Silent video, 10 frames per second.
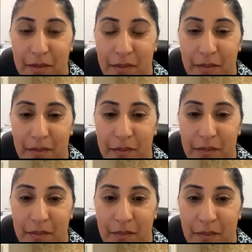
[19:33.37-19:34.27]

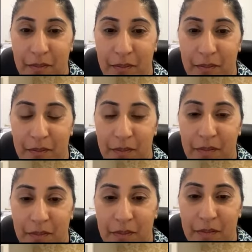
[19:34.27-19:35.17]

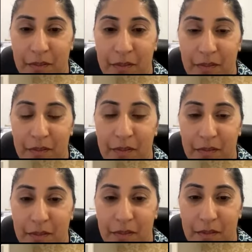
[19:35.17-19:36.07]

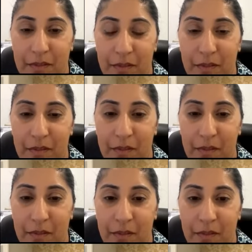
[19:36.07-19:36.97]

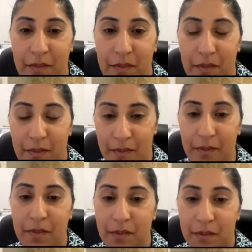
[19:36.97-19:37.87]

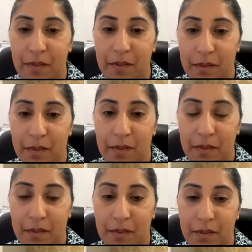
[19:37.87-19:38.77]

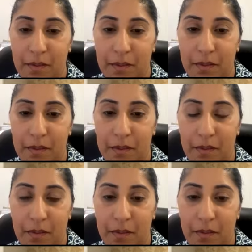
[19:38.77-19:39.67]

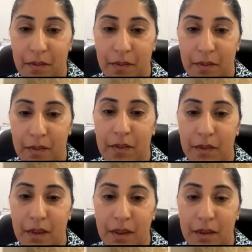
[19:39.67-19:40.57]

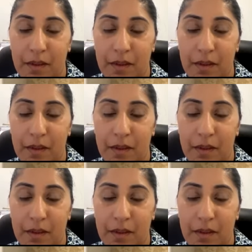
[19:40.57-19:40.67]
(silent)